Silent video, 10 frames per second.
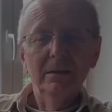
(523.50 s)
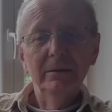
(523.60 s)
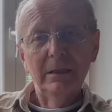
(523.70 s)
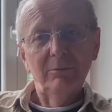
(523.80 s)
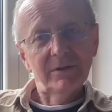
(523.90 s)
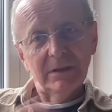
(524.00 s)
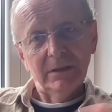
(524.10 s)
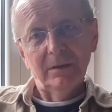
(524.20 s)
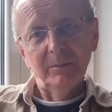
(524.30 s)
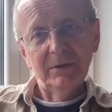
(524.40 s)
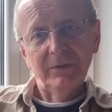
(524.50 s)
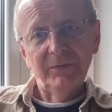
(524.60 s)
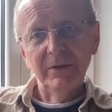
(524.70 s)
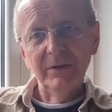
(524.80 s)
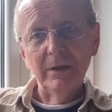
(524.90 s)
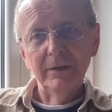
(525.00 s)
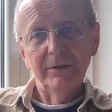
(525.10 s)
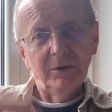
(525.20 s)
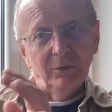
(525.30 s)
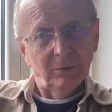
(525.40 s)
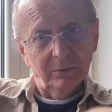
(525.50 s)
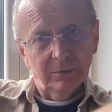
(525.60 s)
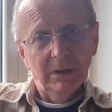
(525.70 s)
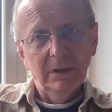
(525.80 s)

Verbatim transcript: That was a little bit of a, a detour.